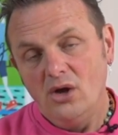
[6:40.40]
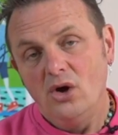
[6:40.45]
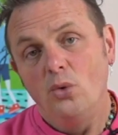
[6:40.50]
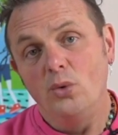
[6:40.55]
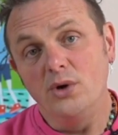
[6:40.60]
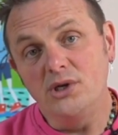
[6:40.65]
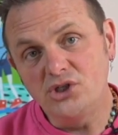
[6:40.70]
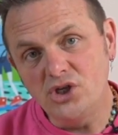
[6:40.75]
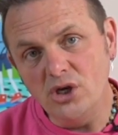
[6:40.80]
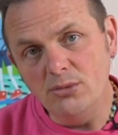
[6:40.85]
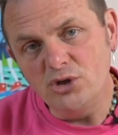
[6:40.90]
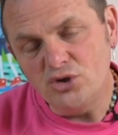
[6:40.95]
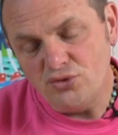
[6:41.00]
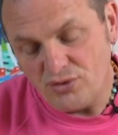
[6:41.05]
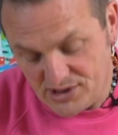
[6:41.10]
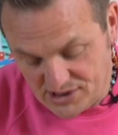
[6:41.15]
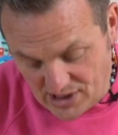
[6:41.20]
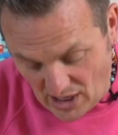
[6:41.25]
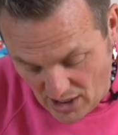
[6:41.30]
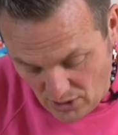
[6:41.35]
We assume it's
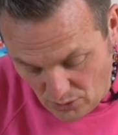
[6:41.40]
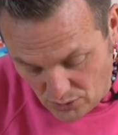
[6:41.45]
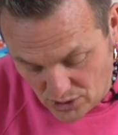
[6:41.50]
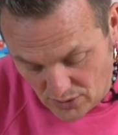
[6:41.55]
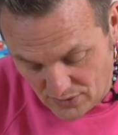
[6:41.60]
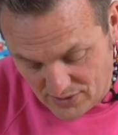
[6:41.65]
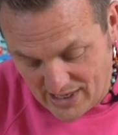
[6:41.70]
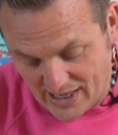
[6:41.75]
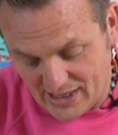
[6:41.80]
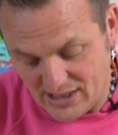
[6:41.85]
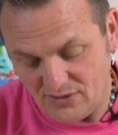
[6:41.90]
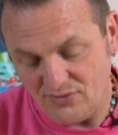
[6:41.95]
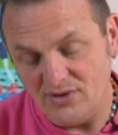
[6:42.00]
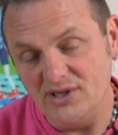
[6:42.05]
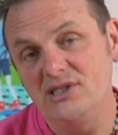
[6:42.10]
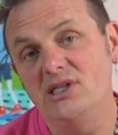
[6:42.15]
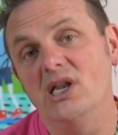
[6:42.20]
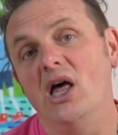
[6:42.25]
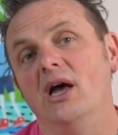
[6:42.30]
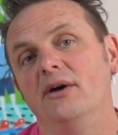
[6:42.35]
recycled at the end of
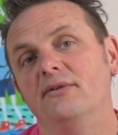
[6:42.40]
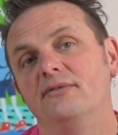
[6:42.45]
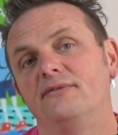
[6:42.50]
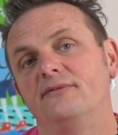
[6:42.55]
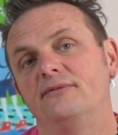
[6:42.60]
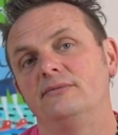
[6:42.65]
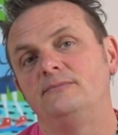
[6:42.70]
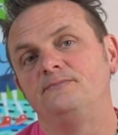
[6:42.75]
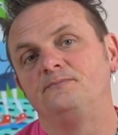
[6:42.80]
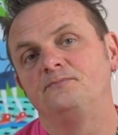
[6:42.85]
its life.